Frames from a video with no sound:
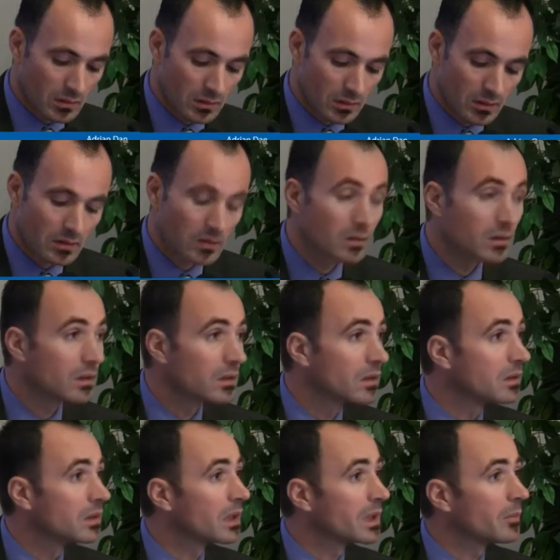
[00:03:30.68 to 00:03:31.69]
What
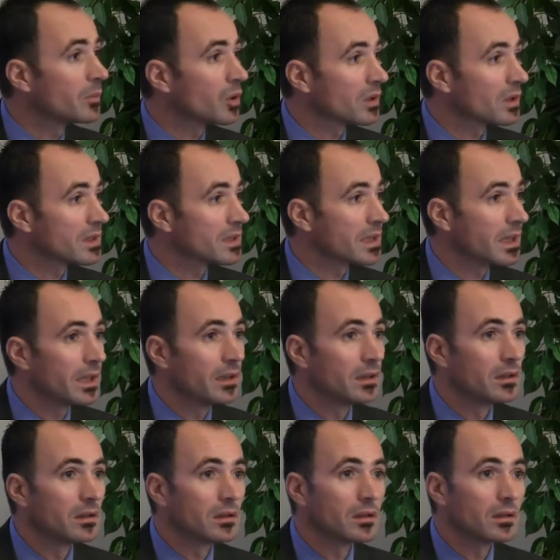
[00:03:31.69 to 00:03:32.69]
the report
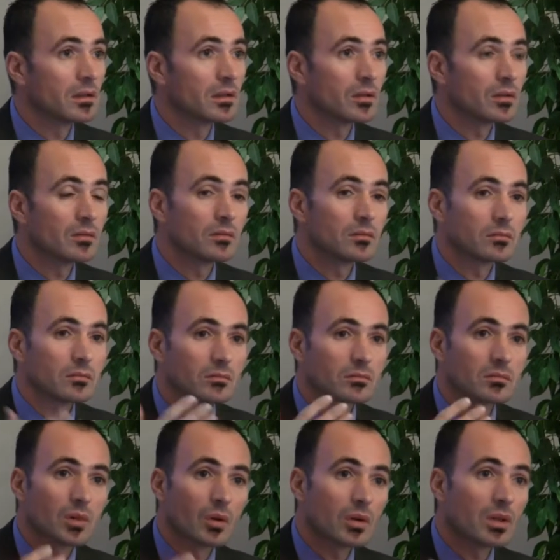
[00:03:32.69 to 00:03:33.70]
said,
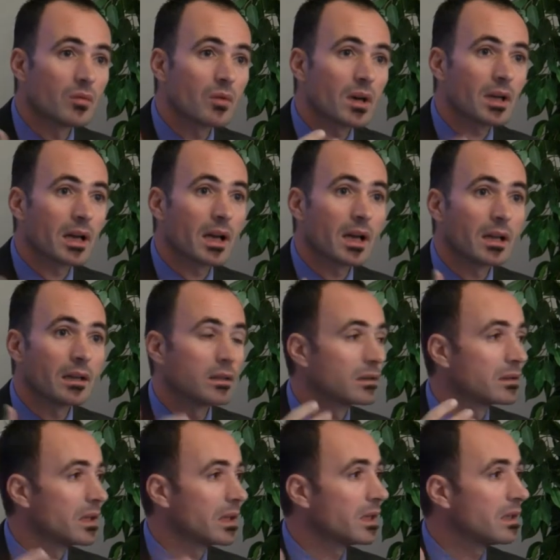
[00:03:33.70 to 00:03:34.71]
on the one
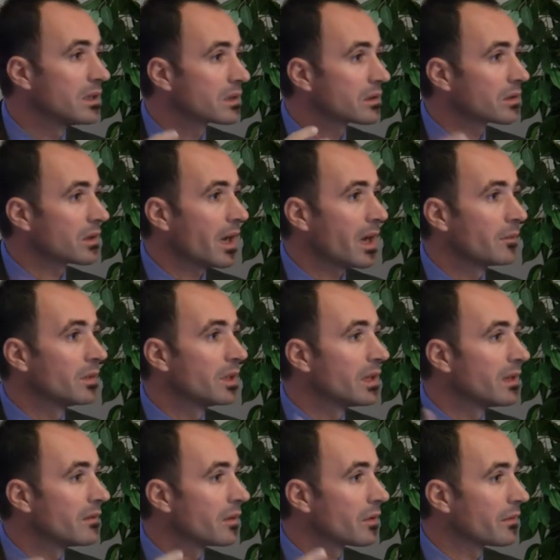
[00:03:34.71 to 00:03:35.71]
hand, they describe
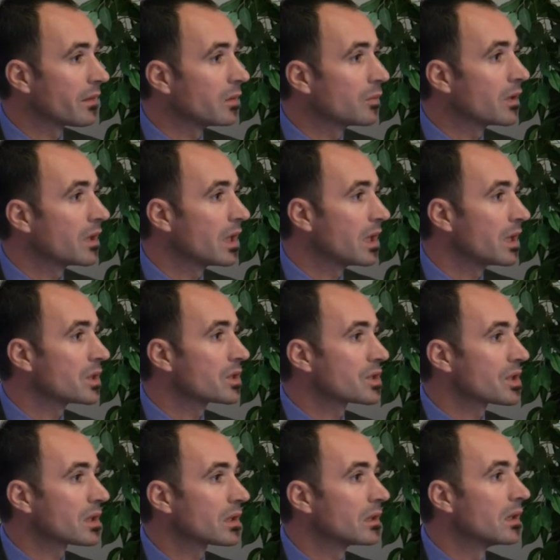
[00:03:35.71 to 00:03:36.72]
the level of
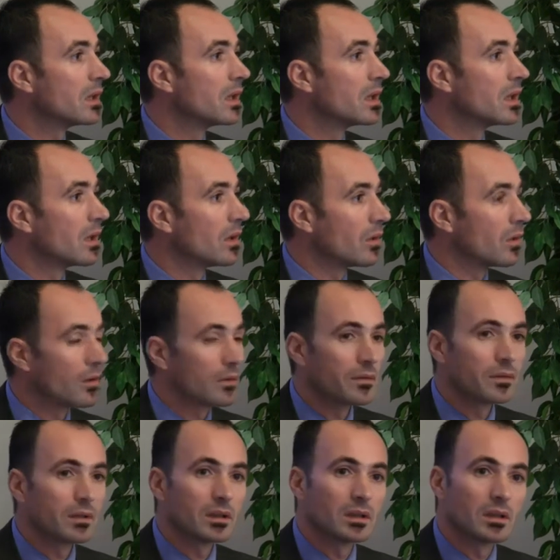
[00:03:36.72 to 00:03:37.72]
education
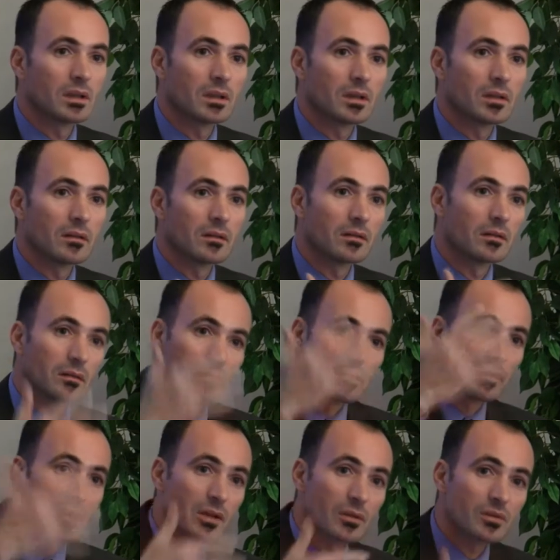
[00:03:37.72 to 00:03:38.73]
of
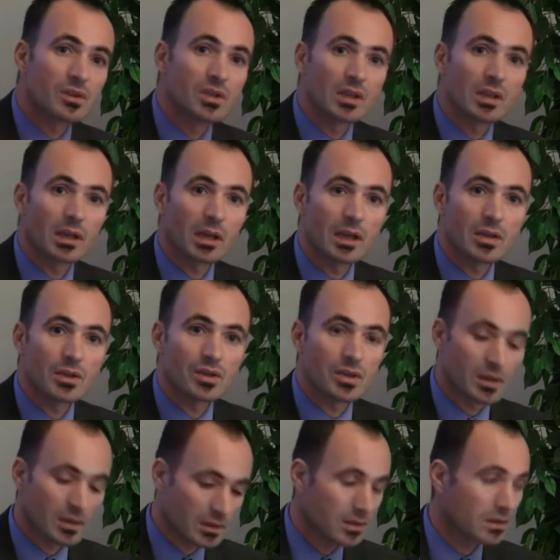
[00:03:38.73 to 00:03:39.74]
various
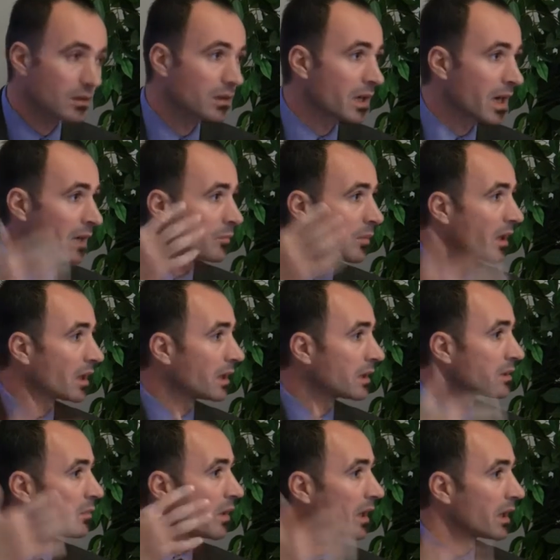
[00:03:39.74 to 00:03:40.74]
generations,
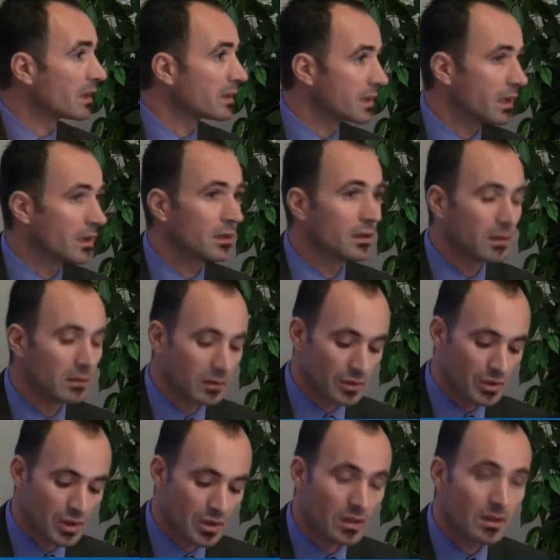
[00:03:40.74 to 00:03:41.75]
grandparents and
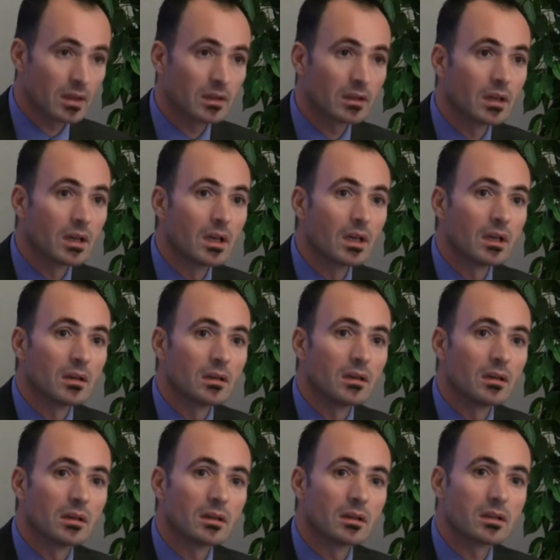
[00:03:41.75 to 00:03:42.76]
children,
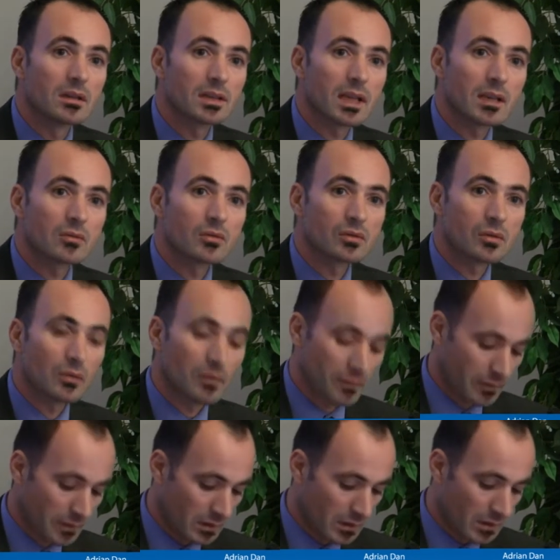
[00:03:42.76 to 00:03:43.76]
the status
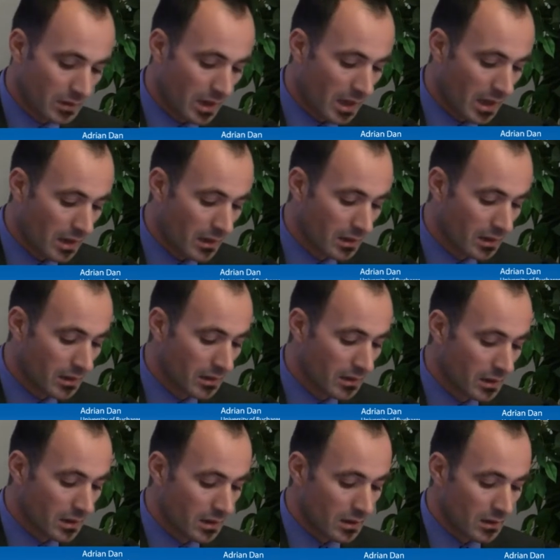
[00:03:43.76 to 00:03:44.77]
of health.